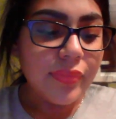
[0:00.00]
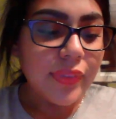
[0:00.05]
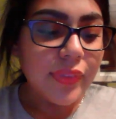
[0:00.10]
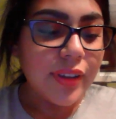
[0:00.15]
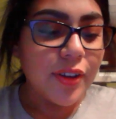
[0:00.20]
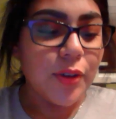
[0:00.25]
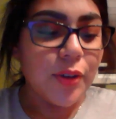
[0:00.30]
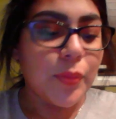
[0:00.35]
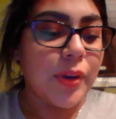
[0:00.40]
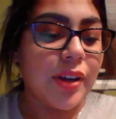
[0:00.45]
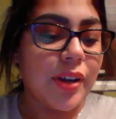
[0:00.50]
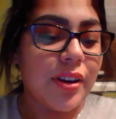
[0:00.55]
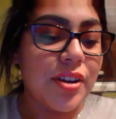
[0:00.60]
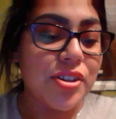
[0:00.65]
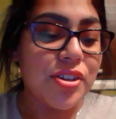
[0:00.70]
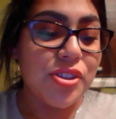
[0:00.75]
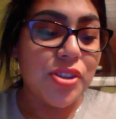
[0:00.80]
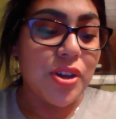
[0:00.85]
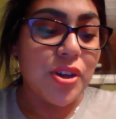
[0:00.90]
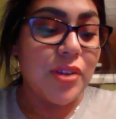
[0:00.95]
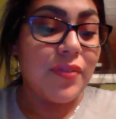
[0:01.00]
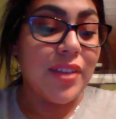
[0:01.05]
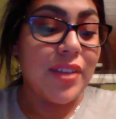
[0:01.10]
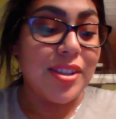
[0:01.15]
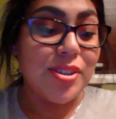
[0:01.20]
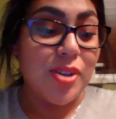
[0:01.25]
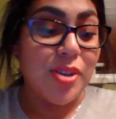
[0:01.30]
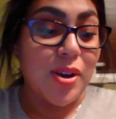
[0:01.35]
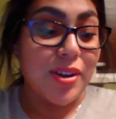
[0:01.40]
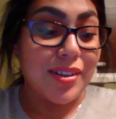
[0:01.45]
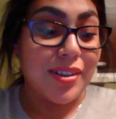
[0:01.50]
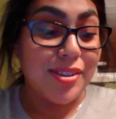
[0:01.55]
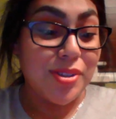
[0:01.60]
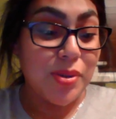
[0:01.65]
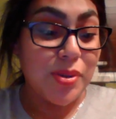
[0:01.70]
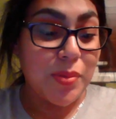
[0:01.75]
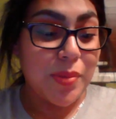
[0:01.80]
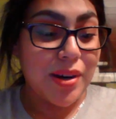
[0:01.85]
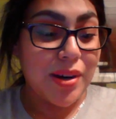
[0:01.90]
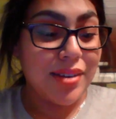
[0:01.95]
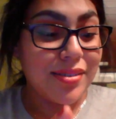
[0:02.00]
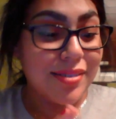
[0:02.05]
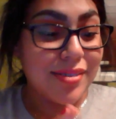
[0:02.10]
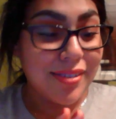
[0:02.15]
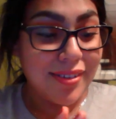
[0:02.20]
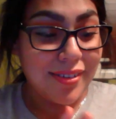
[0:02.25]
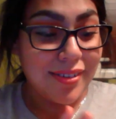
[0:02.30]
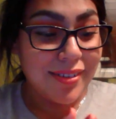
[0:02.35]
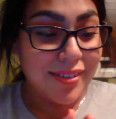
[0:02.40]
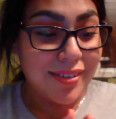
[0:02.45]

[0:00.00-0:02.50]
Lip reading: Oh my god, I just thought of that song. It's so embarrassing.